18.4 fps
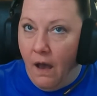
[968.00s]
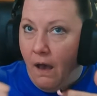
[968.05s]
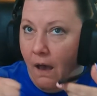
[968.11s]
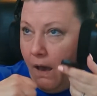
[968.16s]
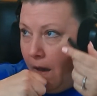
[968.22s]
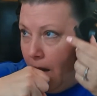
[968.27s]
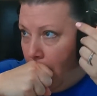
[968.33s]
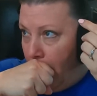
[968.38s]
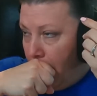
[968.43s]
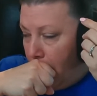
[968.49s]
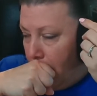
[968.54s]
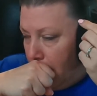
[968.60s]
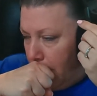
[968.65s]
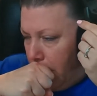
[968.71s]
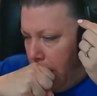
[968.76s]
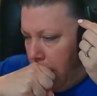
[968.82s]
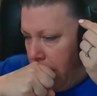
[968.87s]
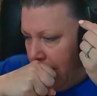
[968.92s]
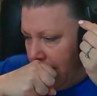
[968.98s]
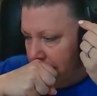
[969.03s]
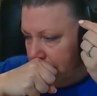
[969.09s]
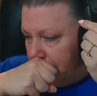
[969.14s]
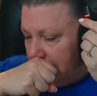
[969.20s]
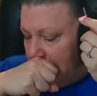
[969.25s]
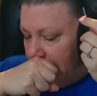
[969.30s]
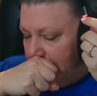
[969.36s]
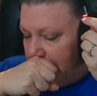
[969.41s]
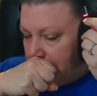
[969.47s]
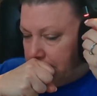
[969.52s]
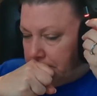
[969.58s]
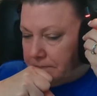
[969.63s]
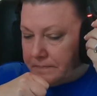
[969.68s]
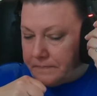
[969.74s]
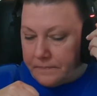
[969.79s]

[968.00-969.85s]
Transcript: (no one is talking)